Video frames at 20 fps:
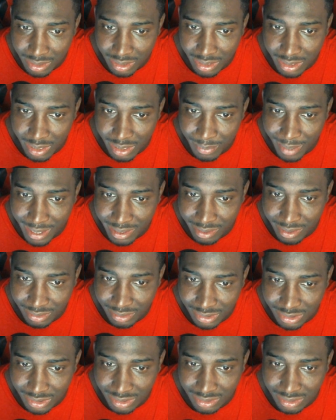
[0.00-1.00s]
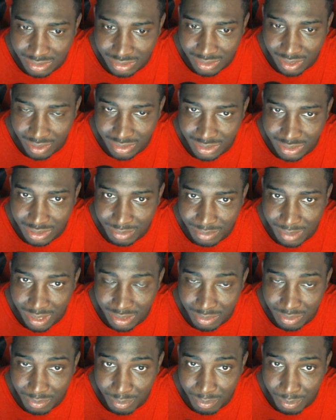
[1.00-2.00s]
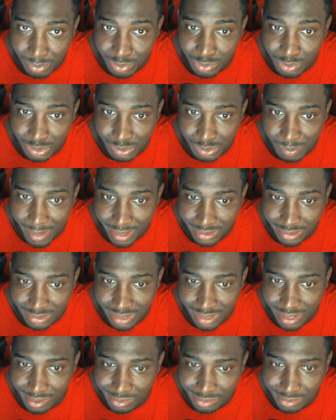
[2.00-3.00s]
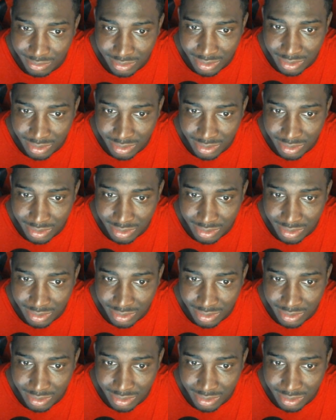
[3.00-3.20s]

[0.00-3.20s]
Everybody else is just a toss up. Boo is maxed out.